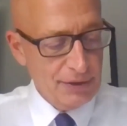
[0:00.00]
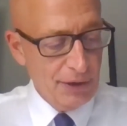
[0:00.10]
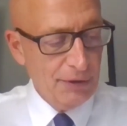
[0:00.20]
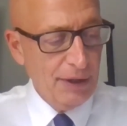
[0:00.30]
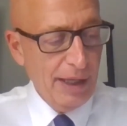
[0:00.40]

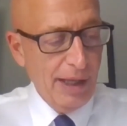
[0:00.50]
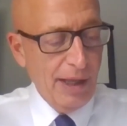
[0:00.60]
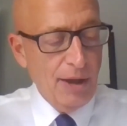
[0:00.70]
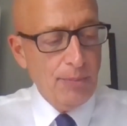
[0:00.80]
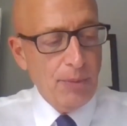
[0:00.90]
So
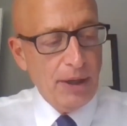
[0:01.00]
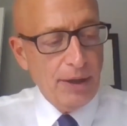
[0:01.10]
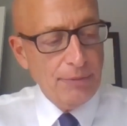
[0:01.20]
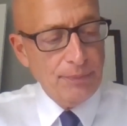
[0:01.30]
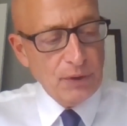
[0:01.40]

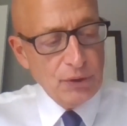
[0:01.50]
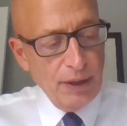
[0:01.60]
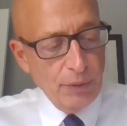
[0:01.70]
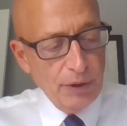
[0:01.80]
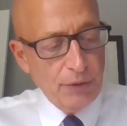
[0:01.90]

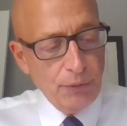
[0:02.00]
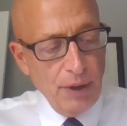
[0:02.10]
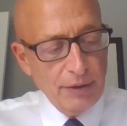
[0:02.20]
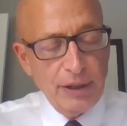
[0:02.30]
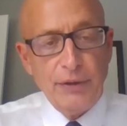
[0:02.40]
I work
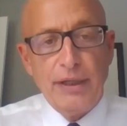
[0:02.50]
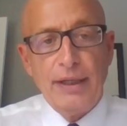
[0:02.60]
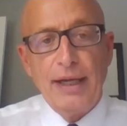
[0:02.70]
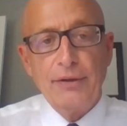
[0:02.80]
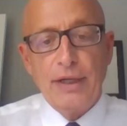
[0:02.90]
throughout Erie
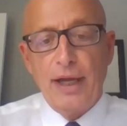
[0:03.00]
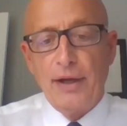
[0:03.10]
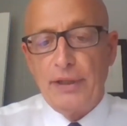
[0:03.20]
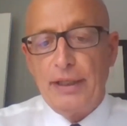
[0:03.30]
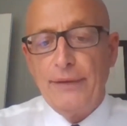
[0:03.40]
and Niagara
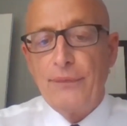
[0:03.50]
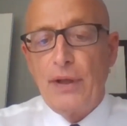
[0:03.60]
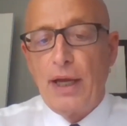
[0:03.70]
County,